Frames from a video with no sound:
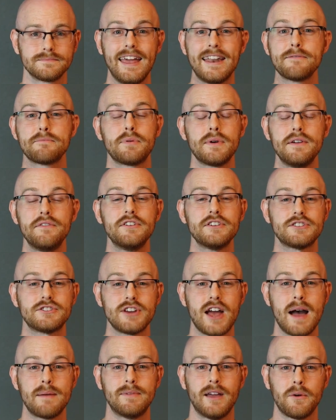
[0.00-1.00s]
In a previous
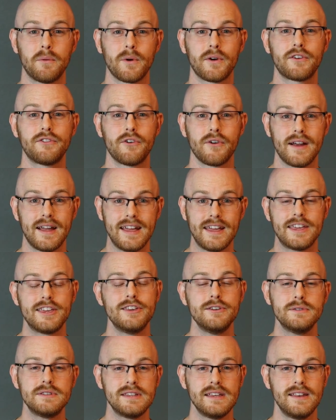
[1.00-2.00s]
job that I worked for, a
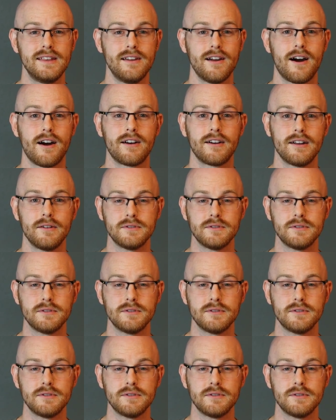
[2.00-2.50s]
QCDR,